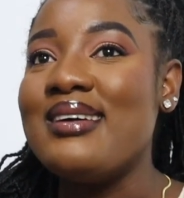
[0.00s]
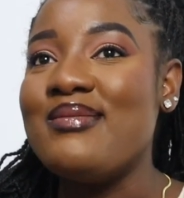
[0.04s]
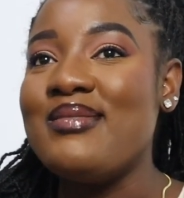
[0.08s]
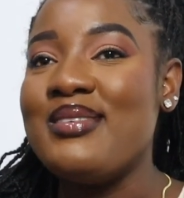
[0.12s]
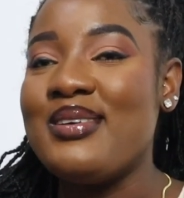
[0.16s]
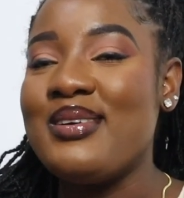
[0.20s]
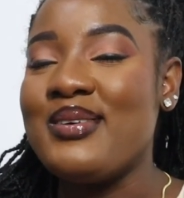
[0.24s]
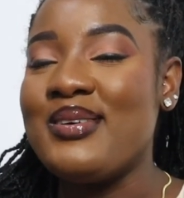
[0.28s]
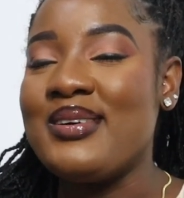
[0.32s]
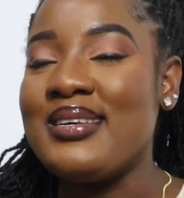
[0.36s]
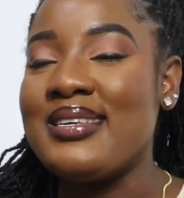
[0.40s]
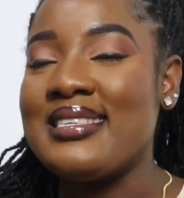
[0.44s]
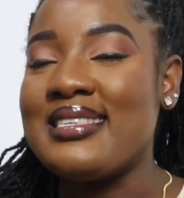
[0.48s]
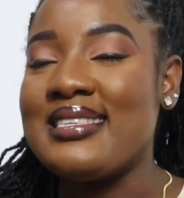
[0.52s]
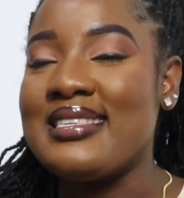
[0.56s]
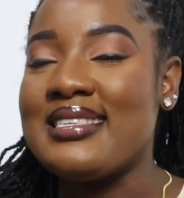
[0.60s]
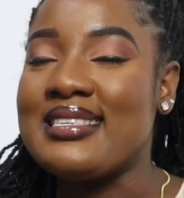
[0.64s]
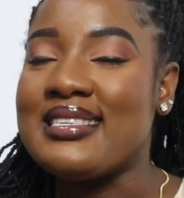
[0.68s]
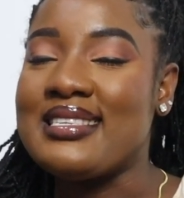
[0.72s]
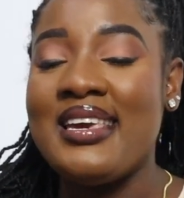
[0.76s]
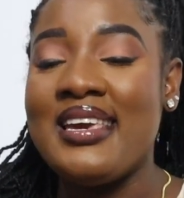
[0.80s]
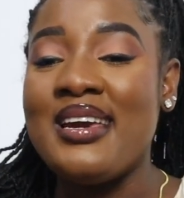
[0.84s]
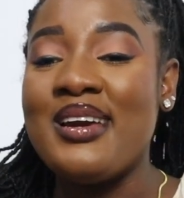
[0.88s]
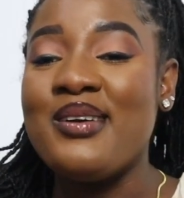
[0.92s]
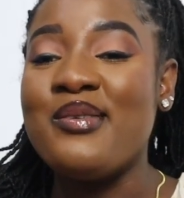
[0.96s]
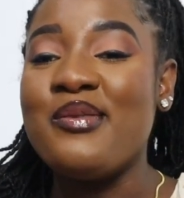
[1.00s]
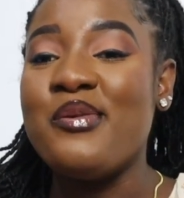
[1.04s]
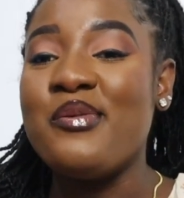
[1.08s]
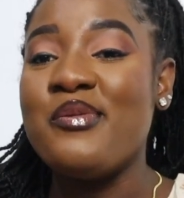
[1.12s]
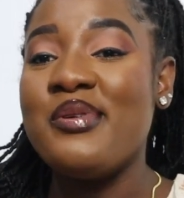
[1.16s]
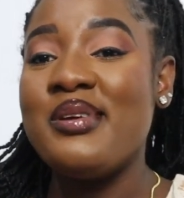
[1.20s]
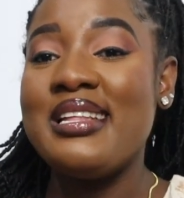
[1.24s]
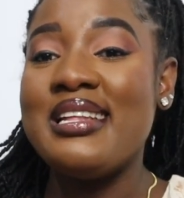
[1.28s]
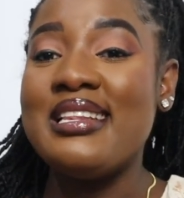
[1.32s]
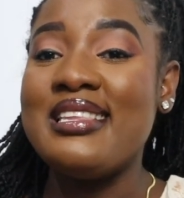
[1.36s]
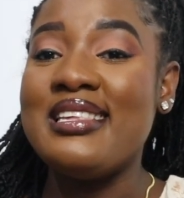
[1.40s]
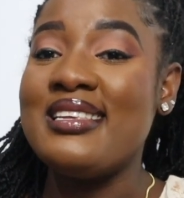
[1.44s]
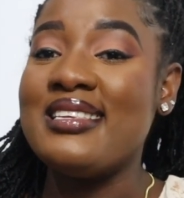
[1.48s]
because yeah, we
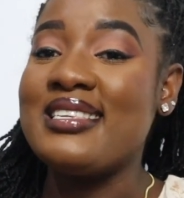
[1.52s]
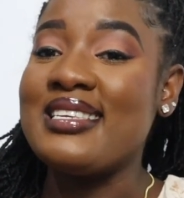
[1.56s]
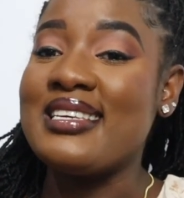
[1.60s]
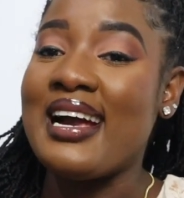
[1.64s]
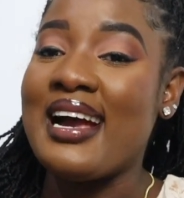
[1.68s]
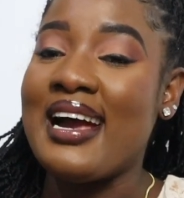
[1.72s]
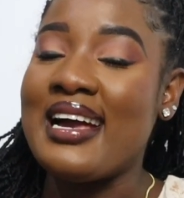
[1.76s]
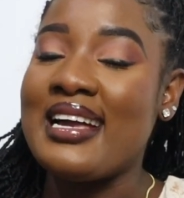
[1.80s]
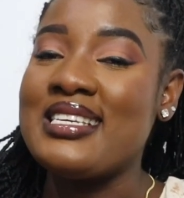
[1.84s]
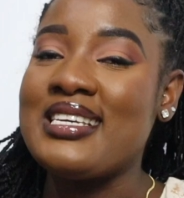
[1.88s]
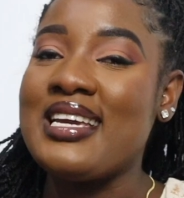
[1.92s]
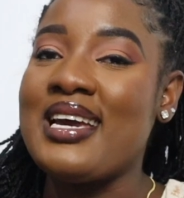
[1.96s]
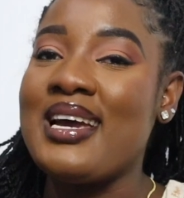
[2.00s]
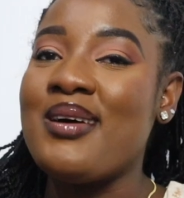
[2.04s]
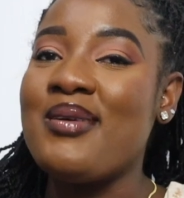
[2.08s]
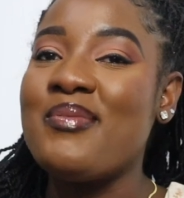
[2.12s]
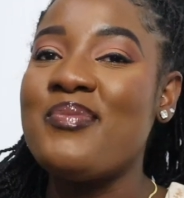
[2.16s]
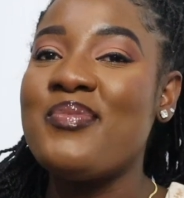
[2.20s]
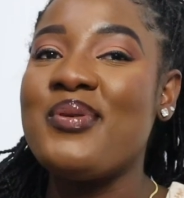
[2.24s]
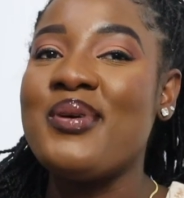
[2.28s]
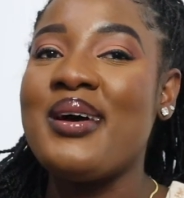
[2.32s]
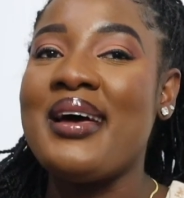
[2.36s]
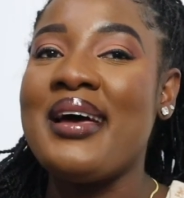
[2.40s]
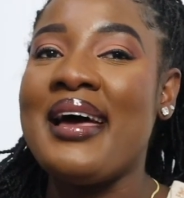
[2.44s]
really need to catch up.